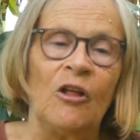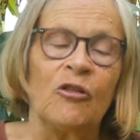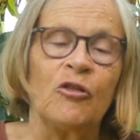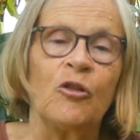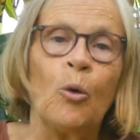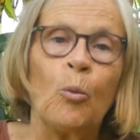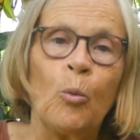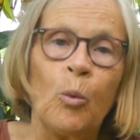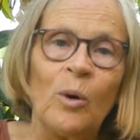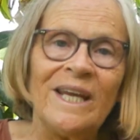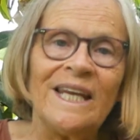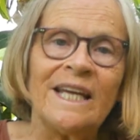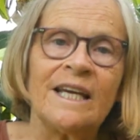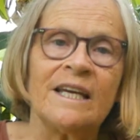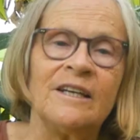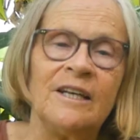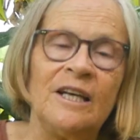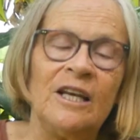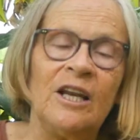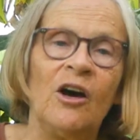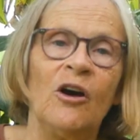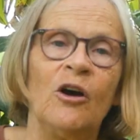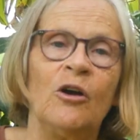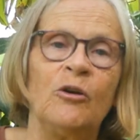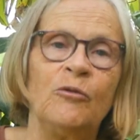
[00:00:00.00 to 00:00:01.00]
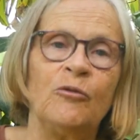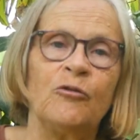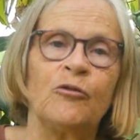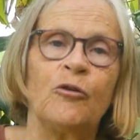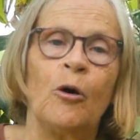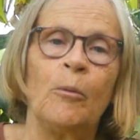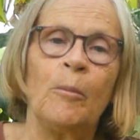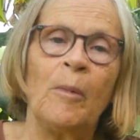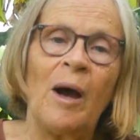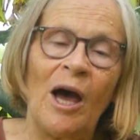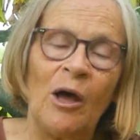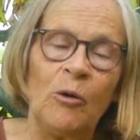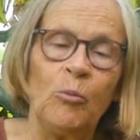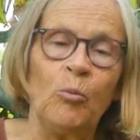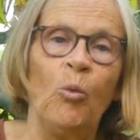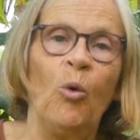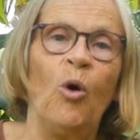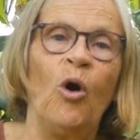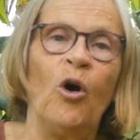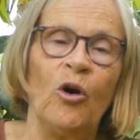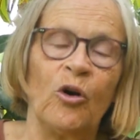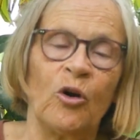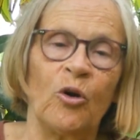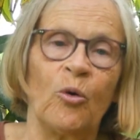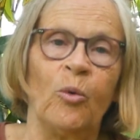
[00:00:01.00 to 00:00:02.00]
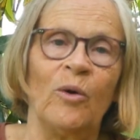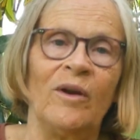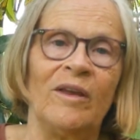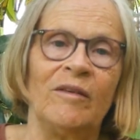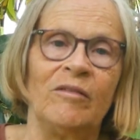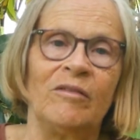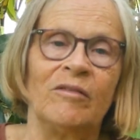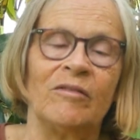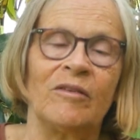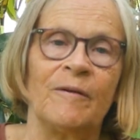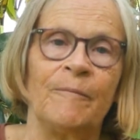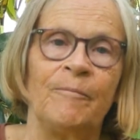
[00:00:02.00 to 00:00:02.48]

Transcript: that we can learn from and work with.